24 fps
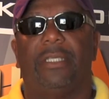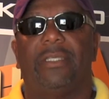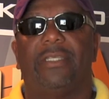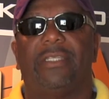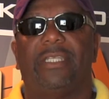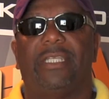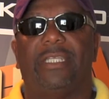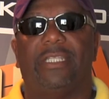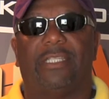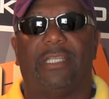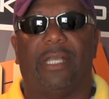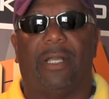
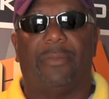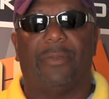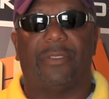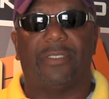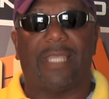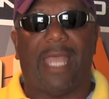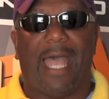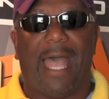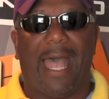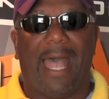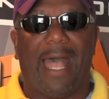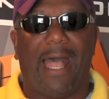C. Thomas
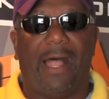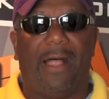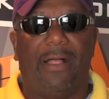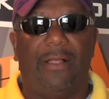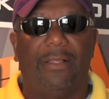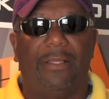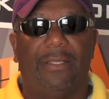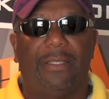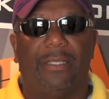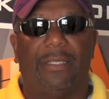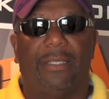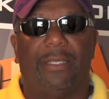
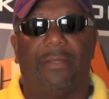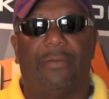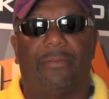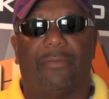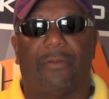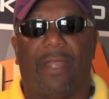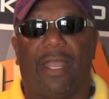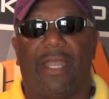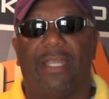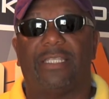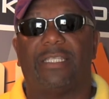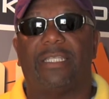Howell and
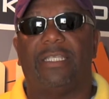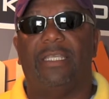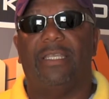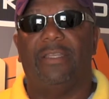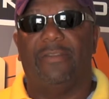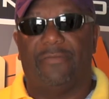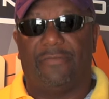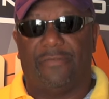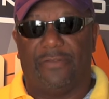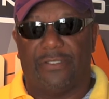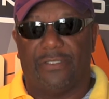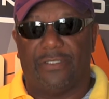Rhys
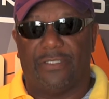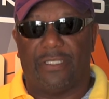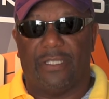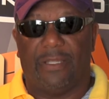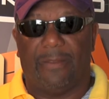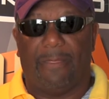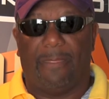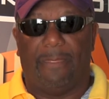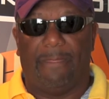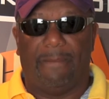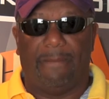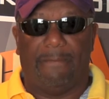Ifans
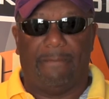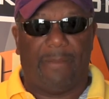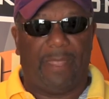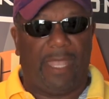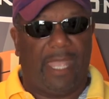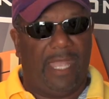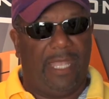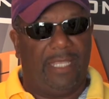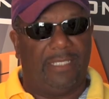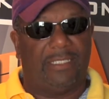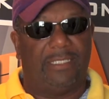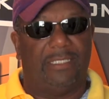
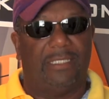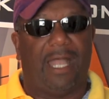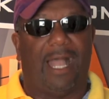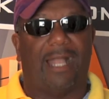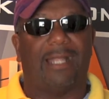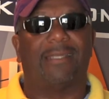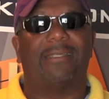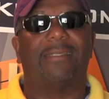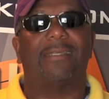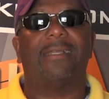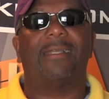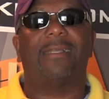as
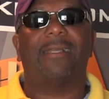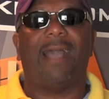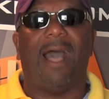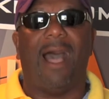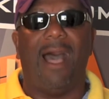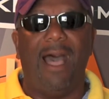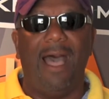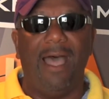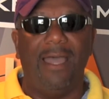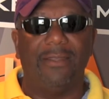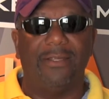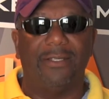Dr.
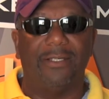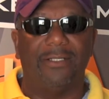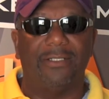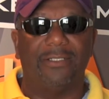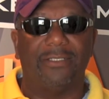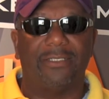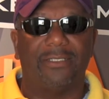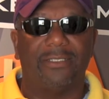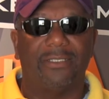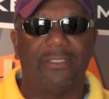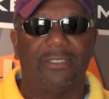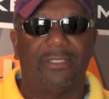
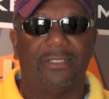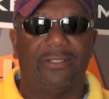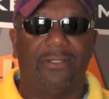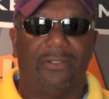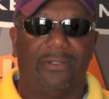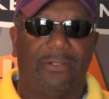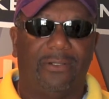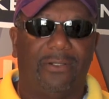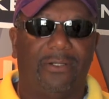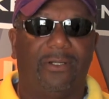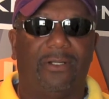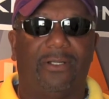Connors,
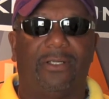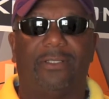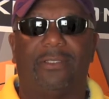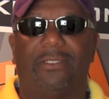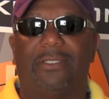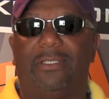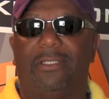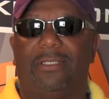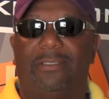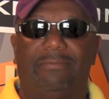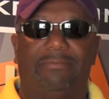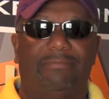or
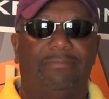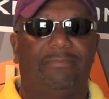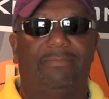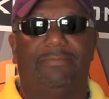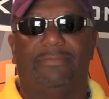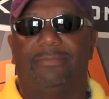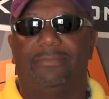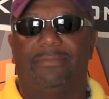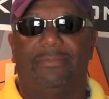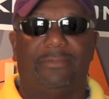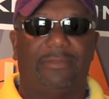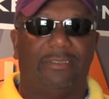the
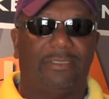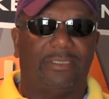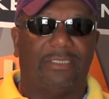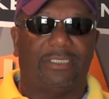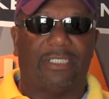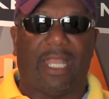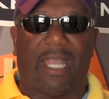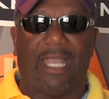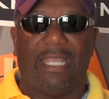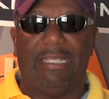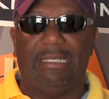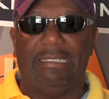
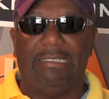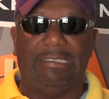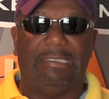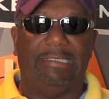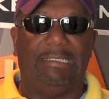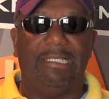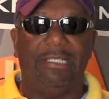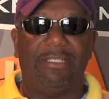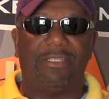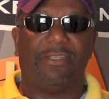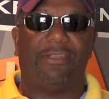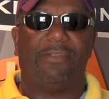giant
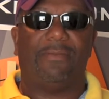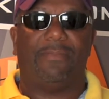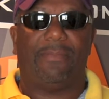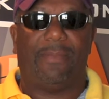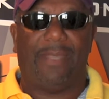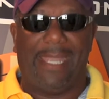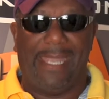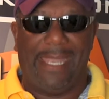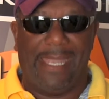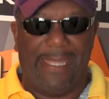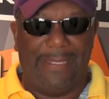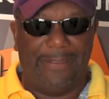lizard
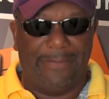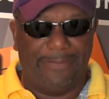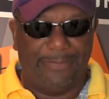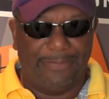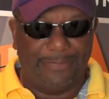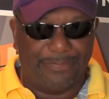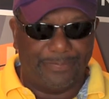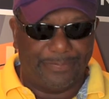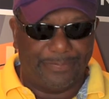man.